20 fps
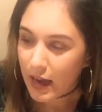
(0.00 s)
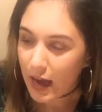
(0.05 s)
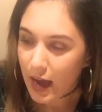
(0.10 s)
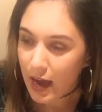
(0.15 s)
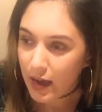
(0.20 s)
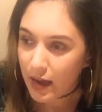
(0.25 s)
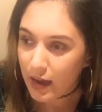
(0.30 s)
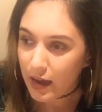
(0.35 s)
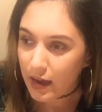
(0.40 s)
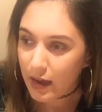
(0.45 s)

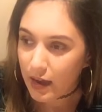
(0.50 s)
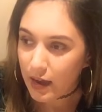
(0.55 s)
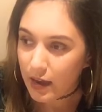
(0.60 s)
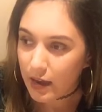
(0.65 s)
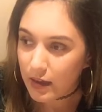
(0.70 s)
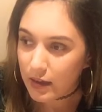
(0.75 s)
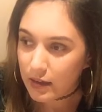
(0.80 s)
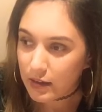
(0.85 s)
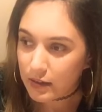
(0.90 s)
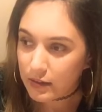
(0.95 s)
I
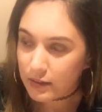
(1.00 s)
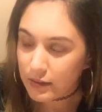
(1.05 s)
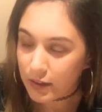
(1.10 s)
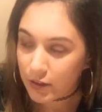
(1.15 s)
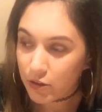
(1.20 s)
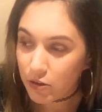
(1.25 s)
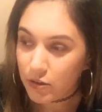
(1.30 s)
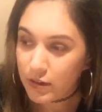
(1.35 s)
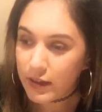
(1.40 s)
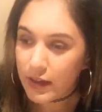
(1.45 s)

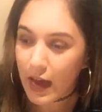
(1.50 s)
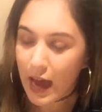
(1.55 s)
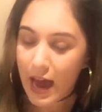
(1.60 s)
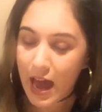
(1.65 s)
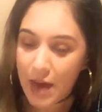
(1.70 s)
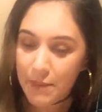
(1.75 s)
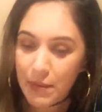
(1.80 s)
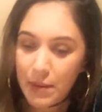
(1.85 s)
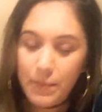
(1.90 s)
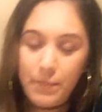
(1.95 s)

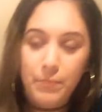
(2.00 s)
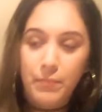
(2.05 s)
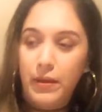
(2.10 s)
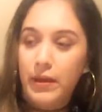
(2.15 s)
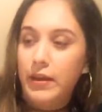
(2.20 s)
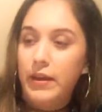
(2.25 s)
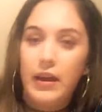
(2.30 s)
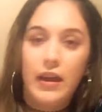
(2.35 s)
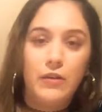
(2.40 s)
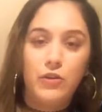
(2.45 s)
had I
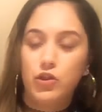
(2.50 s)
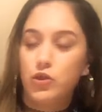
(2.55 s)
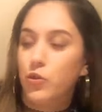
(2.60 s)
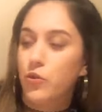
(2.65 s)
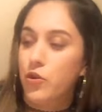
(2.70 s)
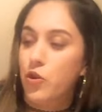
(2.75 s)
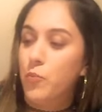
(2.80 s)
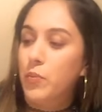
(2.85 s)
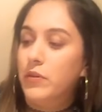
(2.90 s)
can't show you,